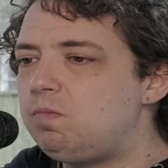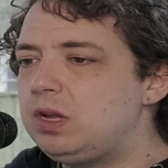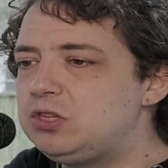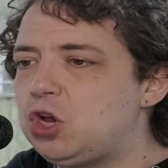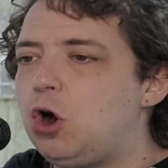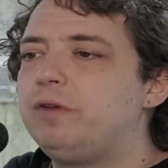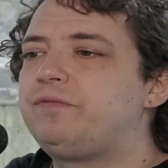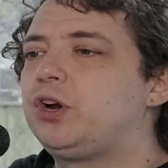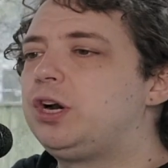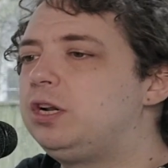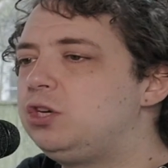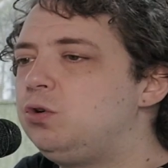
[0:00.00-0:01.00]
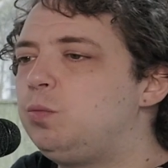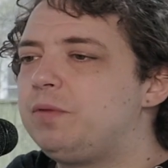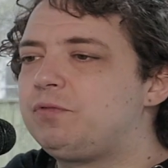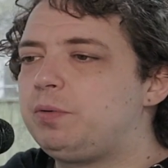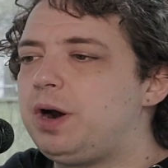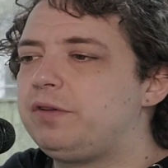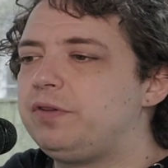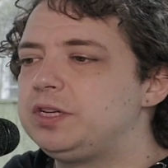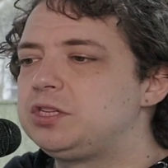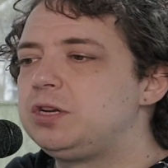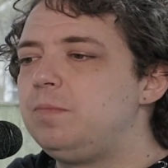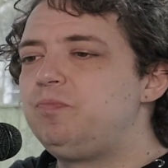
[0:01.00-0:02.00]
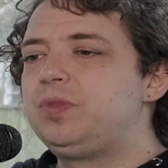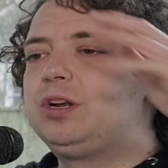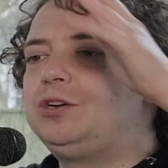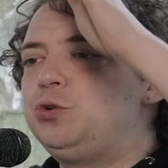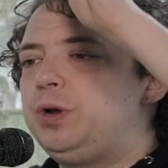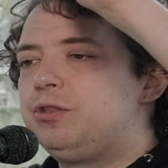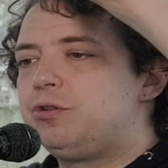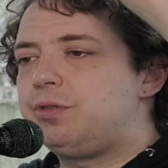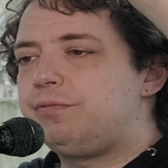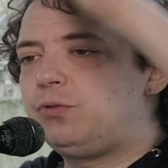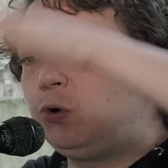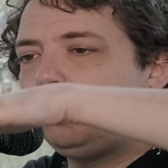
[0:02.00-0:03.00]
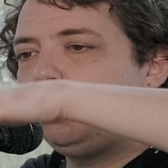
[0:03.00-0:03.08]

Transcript: So if you're gonna do one for breakfast, do either the Fruit